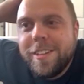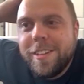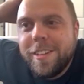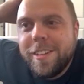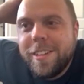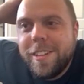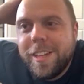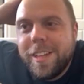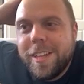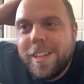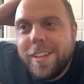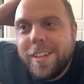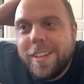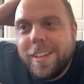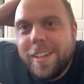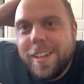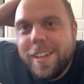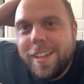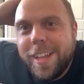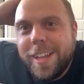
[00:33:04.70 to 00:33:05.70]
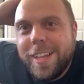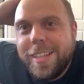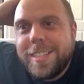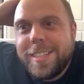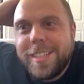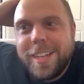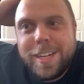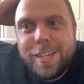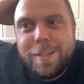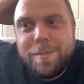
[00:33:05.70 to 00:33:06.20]
the
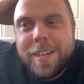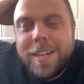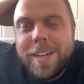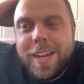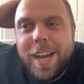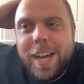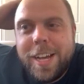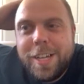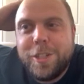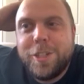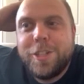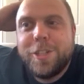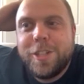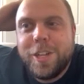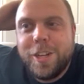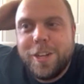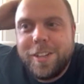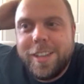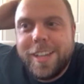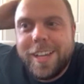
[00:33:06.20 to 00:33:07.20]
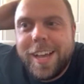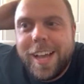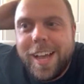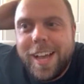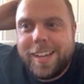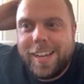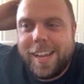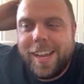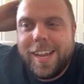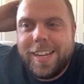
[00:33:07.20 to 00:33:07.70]
Hassan Minaj show
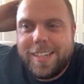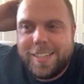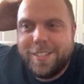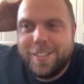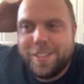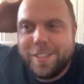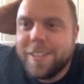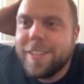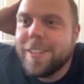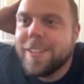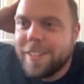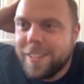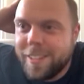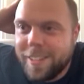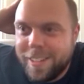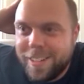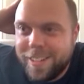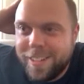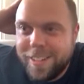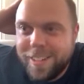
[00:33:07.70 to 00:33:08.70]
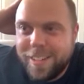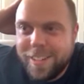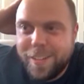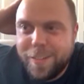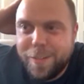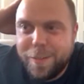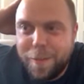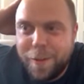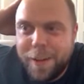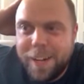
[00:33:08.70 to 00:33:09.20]
that got canceled.
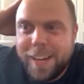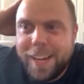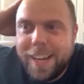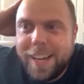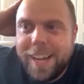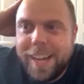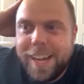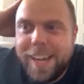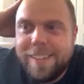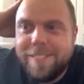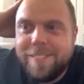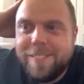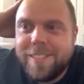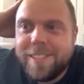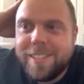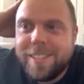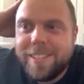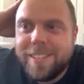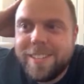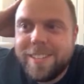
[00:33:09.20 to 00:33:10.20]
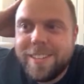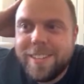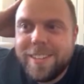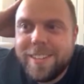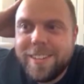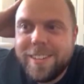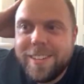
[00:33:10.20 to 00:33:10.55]
What gives?